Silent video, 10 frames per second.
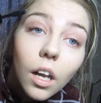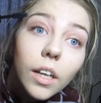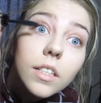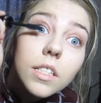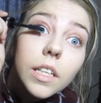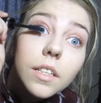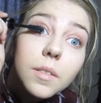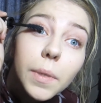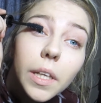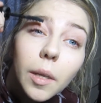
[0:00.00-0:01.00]
I can see this
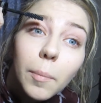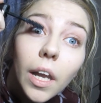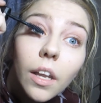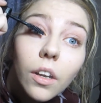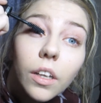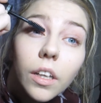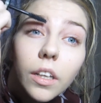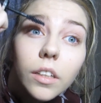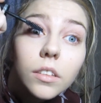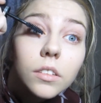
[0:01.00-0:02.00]
being a bad
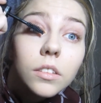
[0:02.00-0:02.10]
idea.